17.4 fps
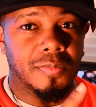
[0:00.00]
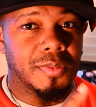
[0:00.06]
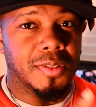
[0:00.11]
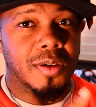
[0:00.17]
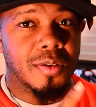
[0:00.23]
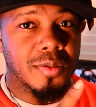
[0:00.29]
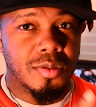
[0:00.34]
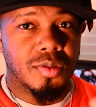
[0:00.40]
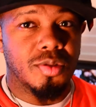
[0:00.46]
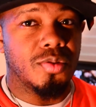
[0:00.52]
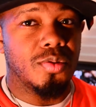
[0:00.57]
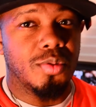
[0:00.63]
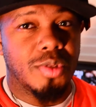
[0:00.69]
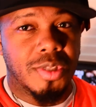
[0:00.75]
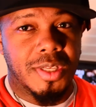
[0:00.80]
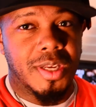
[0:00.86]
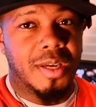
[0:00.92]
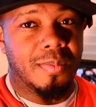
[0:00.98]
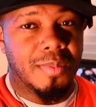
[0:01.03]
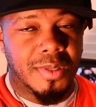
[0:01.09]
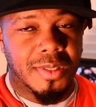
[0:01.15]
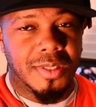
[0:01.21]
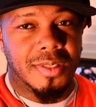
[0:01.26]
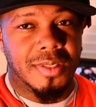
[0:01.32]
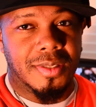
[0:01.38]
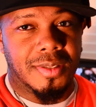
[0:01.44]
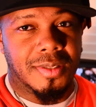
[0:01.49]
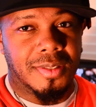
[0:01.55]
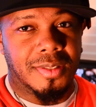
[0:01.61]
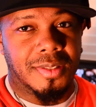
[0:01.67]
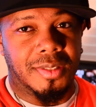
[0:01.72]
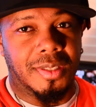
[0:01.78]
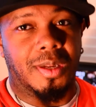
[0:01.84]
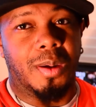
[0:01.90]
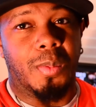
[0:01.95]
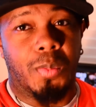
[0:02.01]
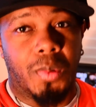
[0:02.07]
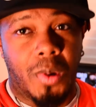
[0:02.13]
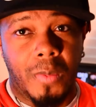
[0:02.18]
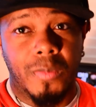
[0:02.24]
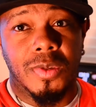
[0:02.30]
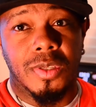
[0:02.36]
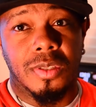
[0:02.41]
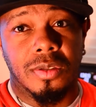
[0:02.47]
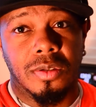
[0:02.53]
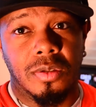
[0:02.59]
those 2 steps that I promised